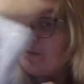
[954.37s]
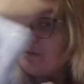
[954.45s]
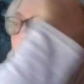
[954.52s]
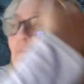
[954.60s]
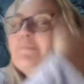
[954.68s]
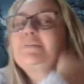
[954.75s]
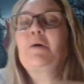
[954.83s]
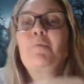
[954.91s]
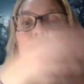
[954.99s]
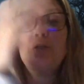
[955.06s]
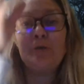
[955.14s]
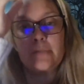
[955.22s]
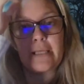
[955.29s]
from someone
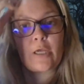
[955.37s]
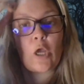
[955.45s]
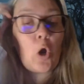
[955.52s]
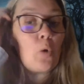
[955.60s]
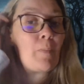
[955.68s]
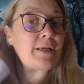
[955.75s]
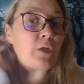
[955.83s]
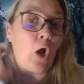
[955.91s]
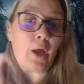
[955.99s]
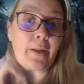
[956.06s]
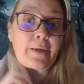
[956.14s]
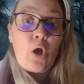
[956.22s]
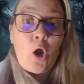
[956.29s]
who was like, oh my
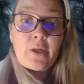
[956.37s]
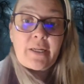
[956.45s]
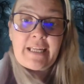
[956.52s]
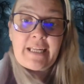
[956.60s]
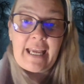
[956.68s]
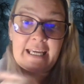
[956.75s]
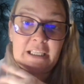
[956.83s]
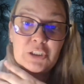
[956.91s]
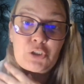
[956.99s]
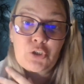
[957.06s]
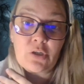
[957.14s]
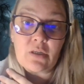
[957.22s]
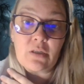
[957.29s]
God, I caught an
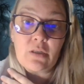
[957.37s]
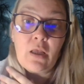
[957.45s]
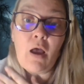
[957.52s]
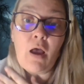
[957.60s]
angel